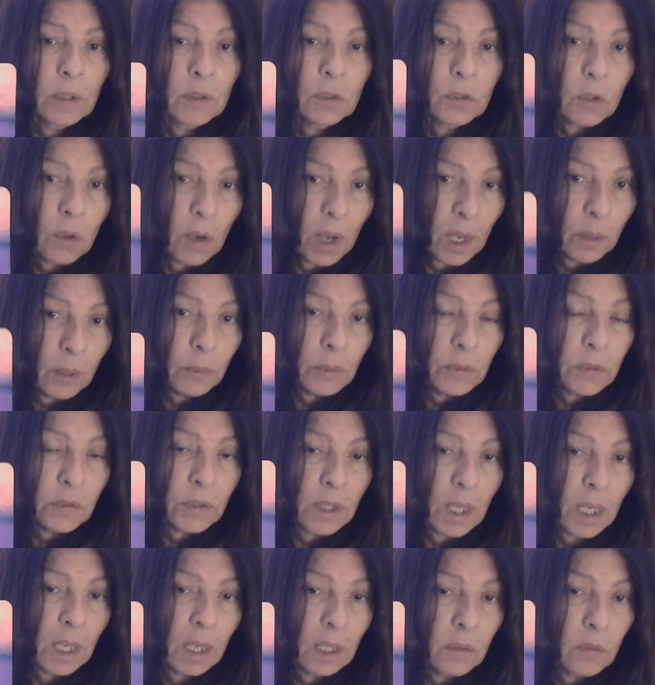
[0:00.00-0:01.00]
So I would
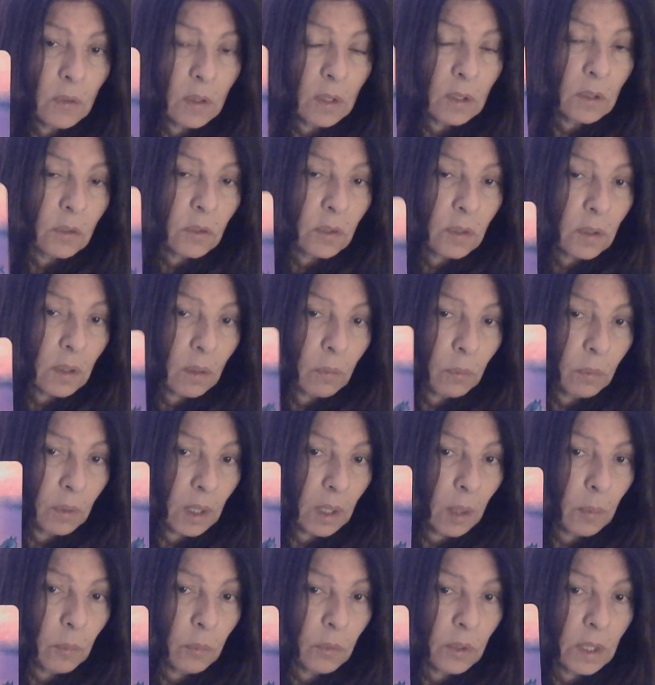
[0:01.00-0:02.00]
say in this,
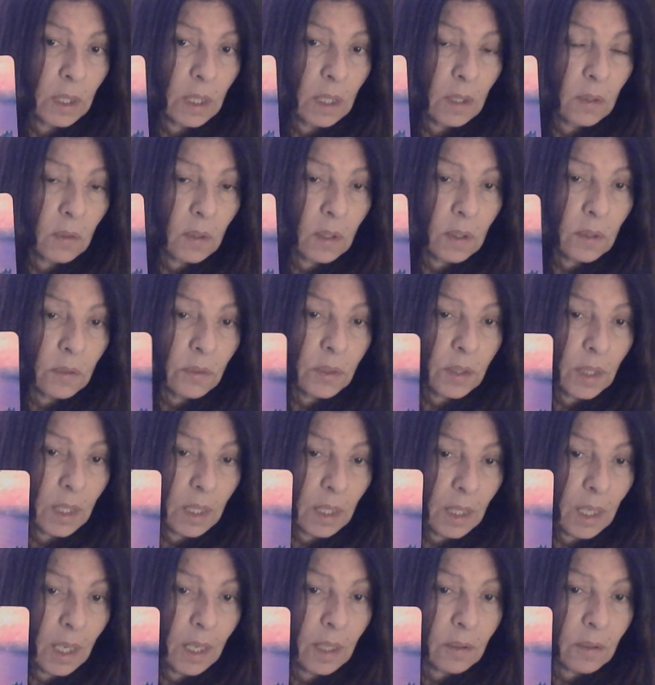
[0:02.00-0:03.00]
when I'm reading this,
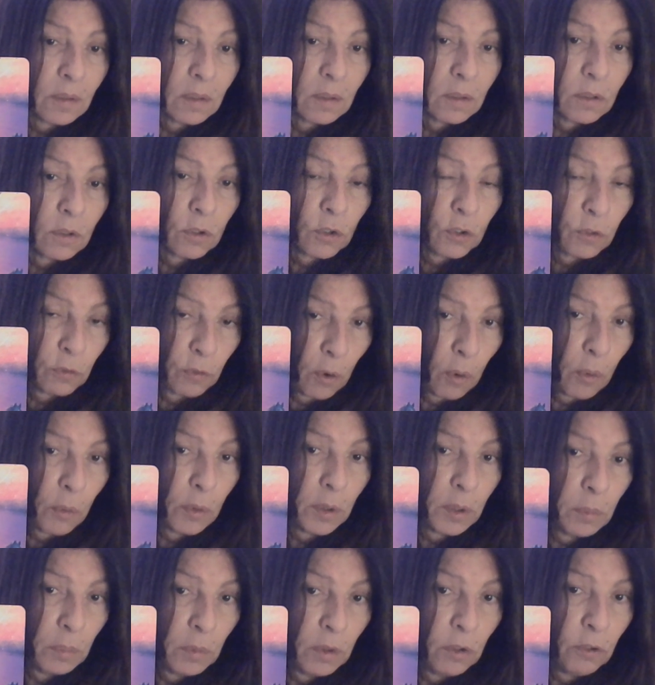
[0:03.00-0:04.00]
that yes, there's
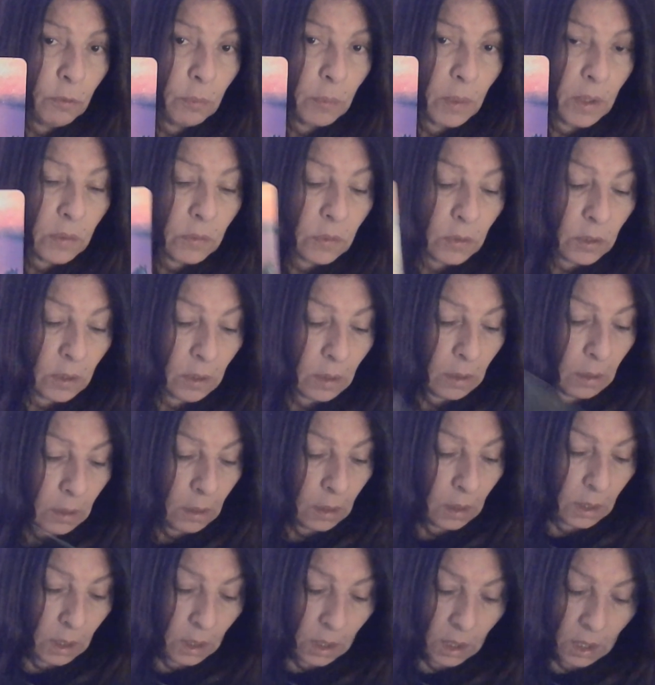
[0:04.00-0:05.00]
forward movement.
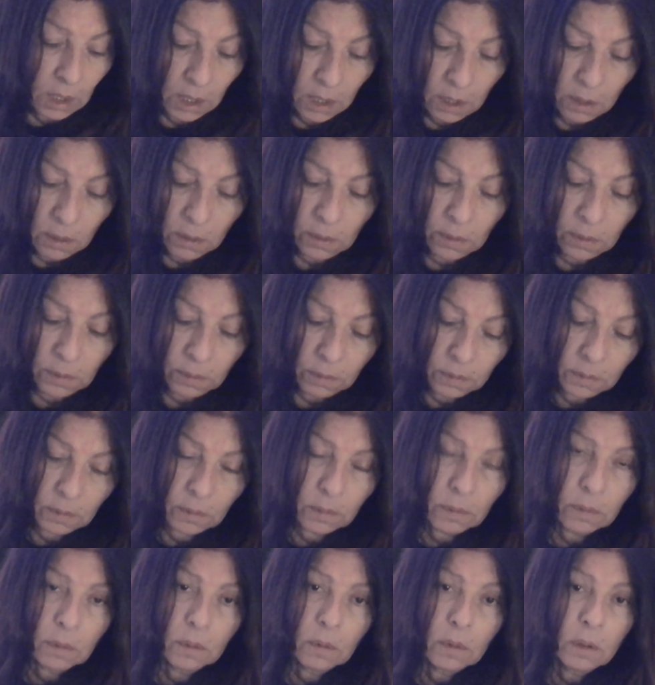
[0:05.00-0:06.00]
Here,
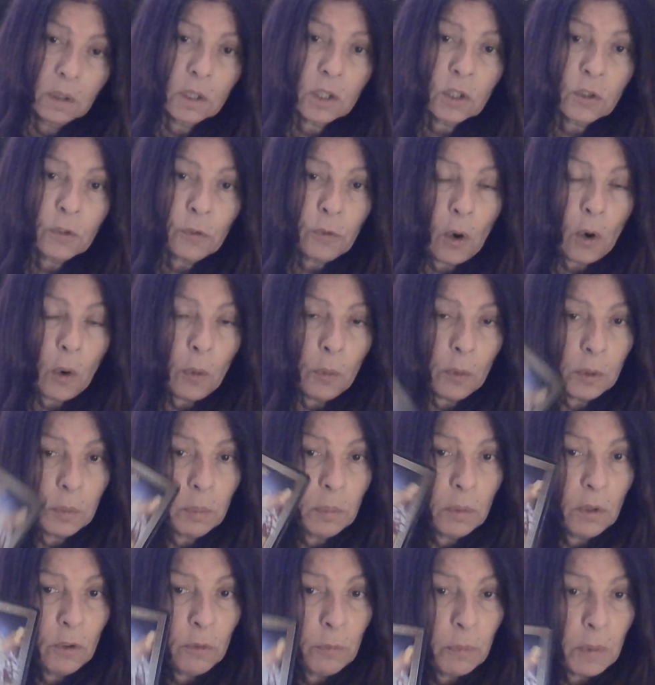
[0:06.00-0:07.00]
it's forward
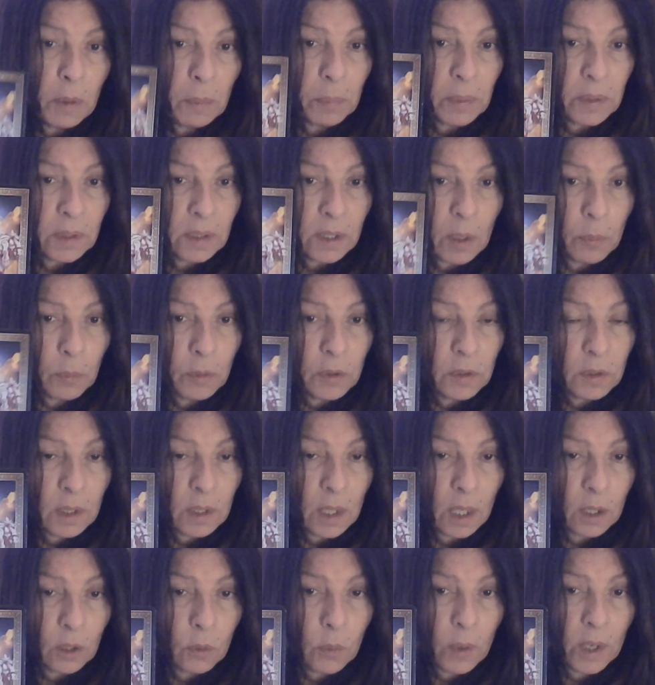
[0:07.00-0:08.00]
movement, but someone's
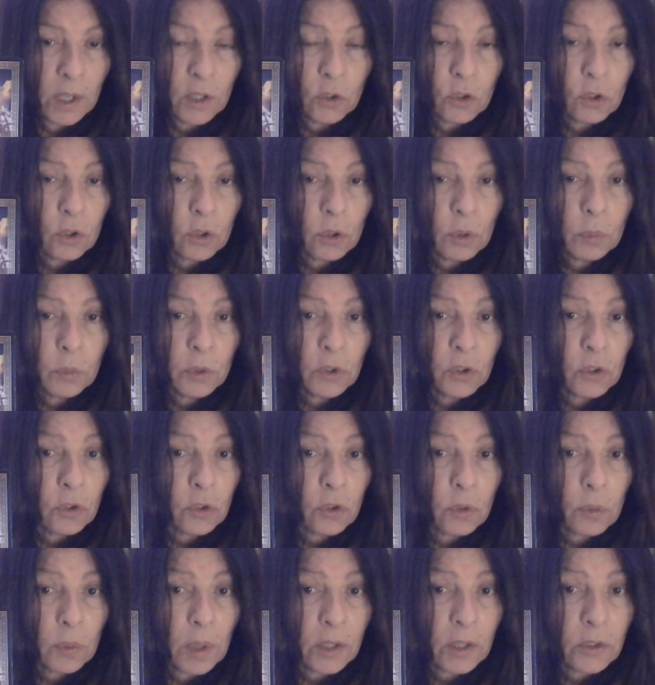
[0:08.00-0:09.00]
not quite sure which
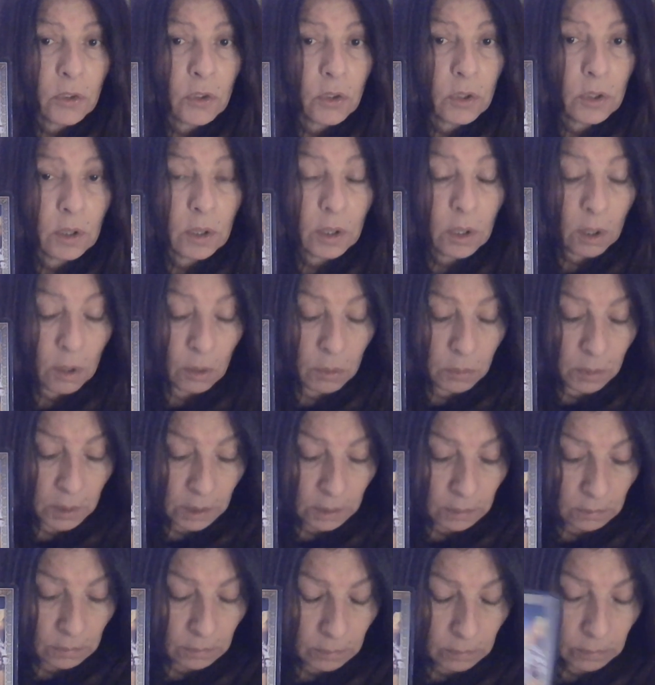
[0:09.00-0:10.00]
direction to go
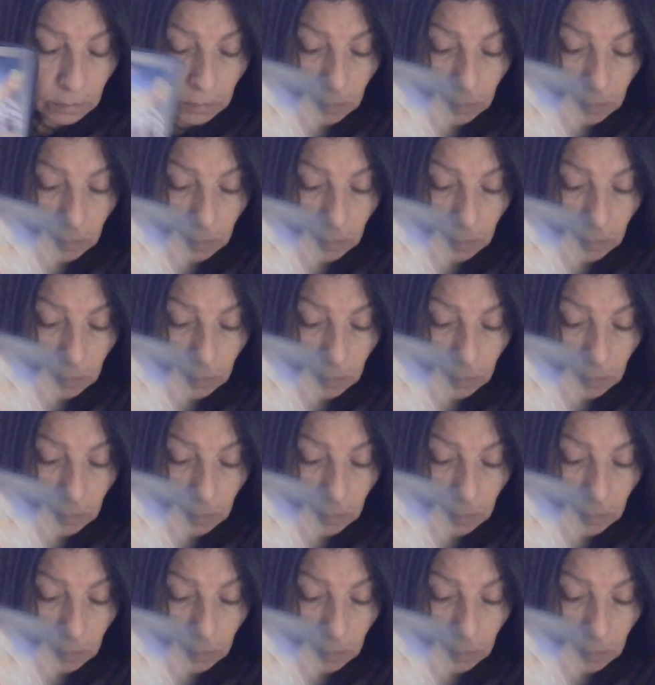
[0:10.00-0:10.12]
in.